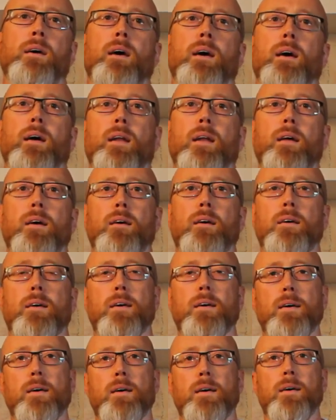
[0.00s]

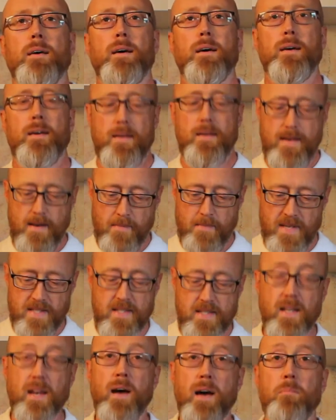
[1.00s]
uh, I
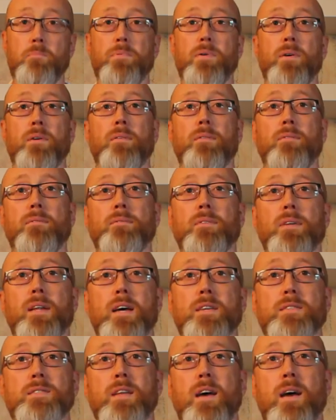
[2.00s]
messed it up
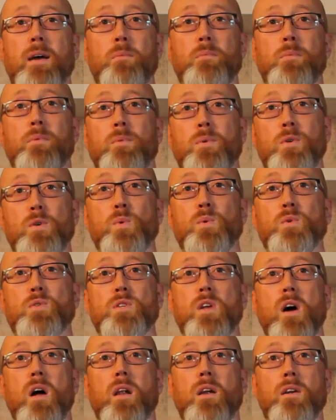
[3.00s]
last time we
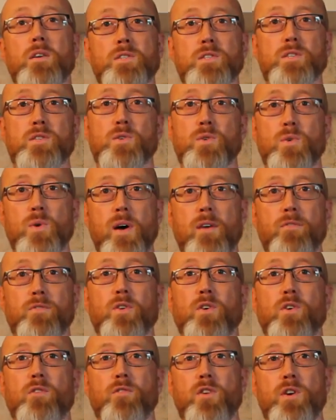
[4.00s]
use dollars so you have
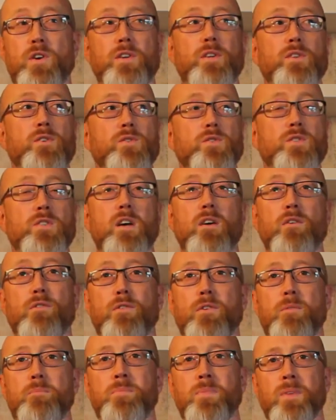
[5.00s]
to convert it
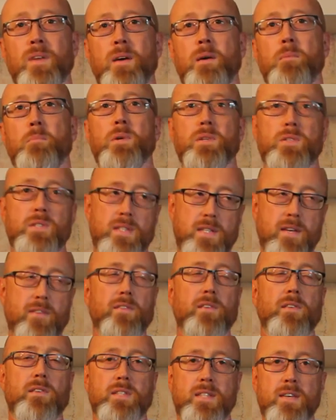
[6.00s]
yourself but
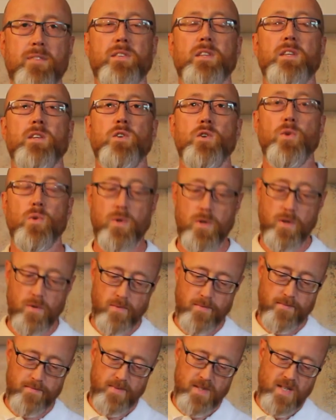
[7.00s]
seven, 70
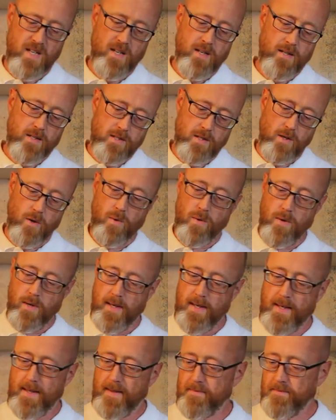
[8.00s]
euro so
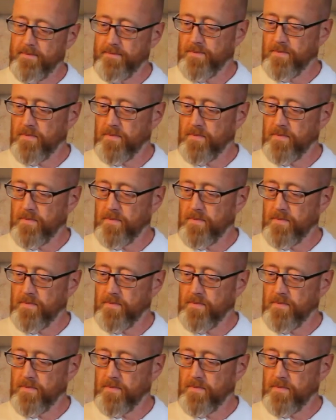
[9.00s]
uh,